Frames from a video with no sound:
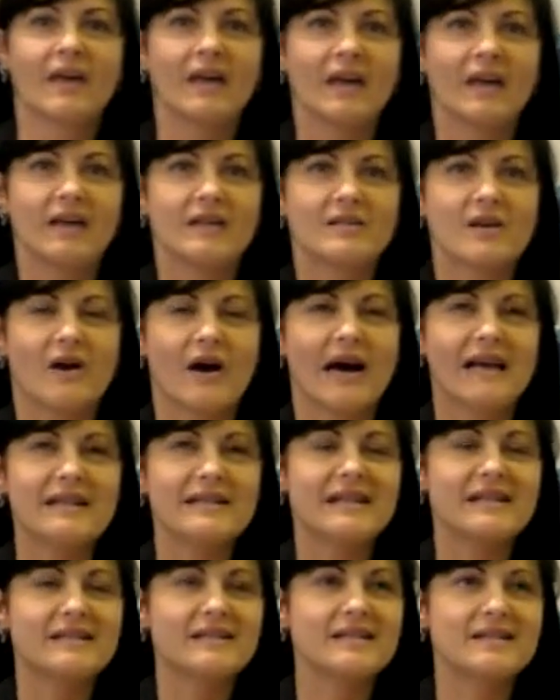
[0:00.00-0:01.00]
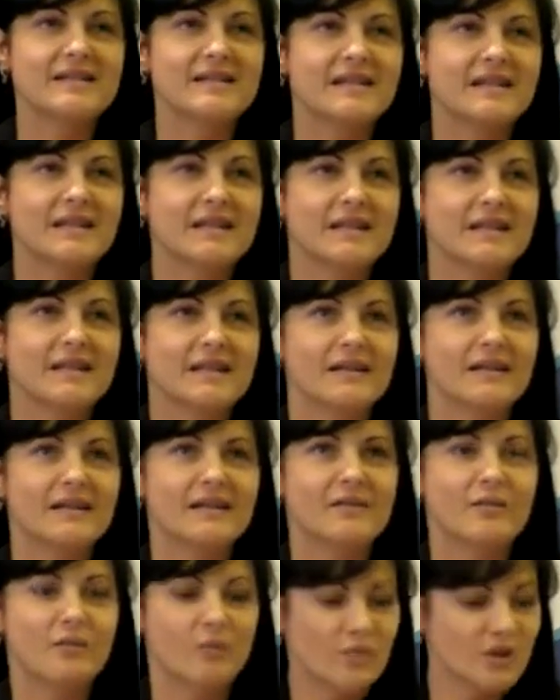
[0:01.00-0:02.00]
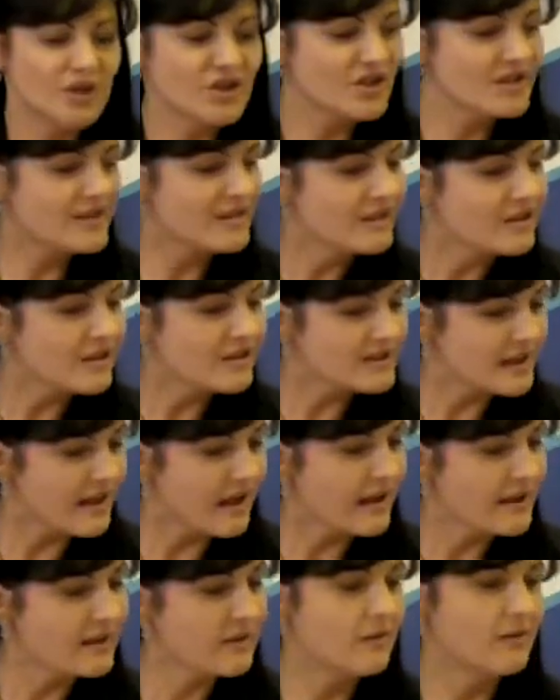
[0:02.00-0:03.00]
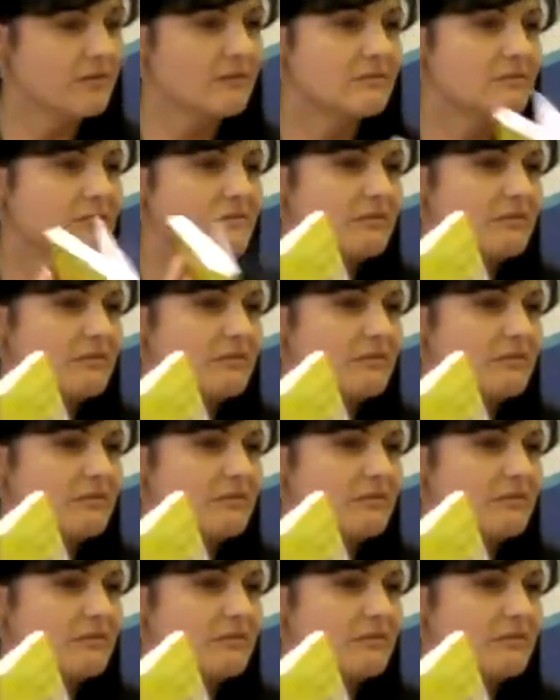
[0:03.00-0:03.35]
So identity, which is in the title.